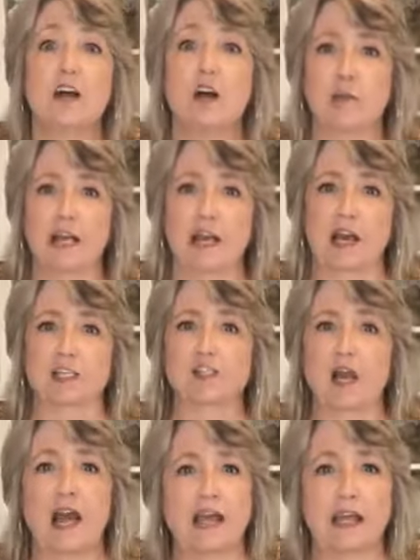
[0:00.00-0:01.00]
oh my gosh,
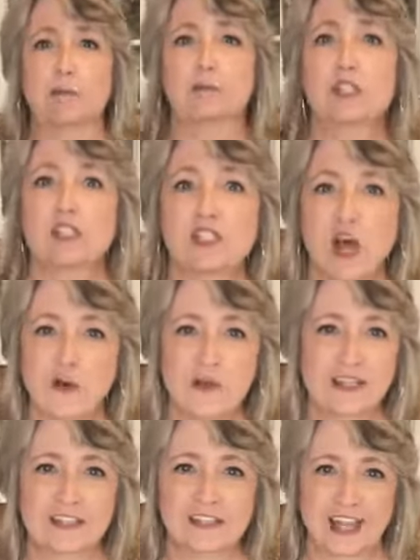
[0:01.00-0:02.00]
I am so
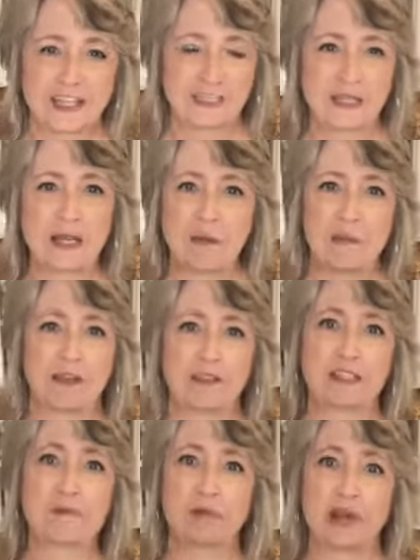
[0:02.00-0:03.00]
excited about
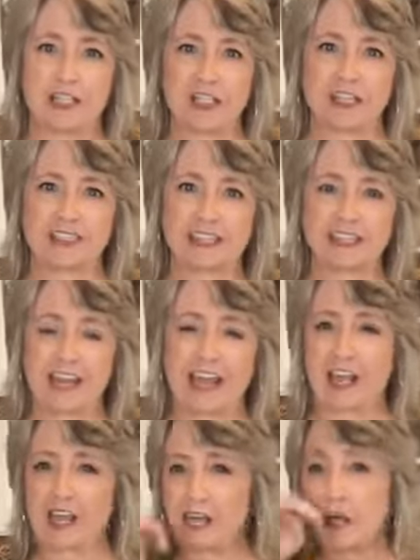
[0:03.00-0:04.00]
this project today.